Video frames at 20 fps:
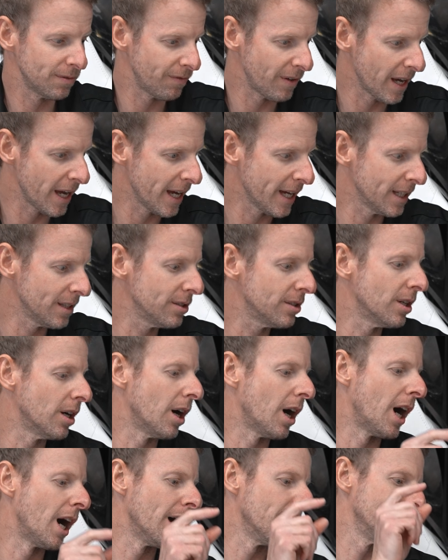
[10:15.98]
fans.
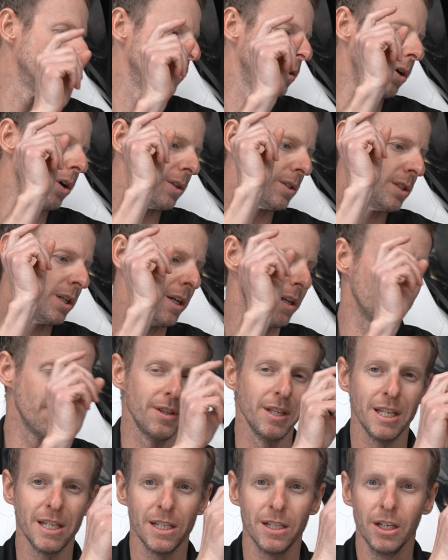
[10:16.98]
I've got
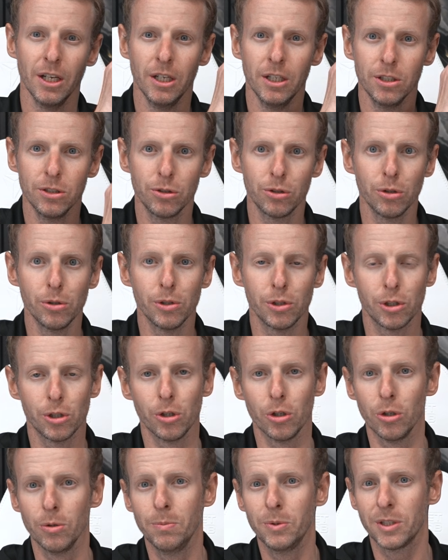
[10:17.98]
the 2
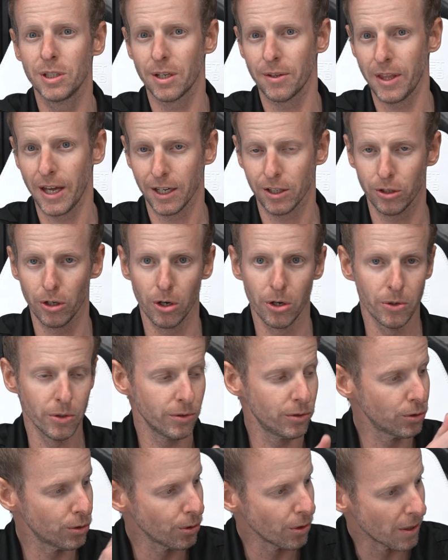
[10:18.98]
tubes that go
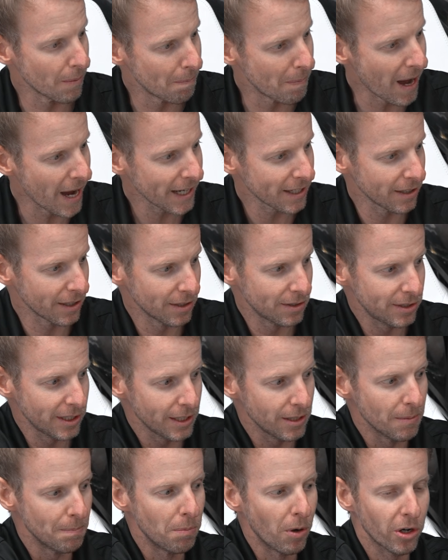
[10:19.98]
to the back. You can
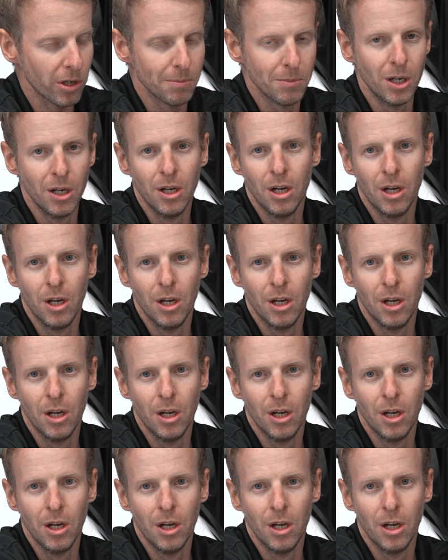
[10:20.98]
see the bottom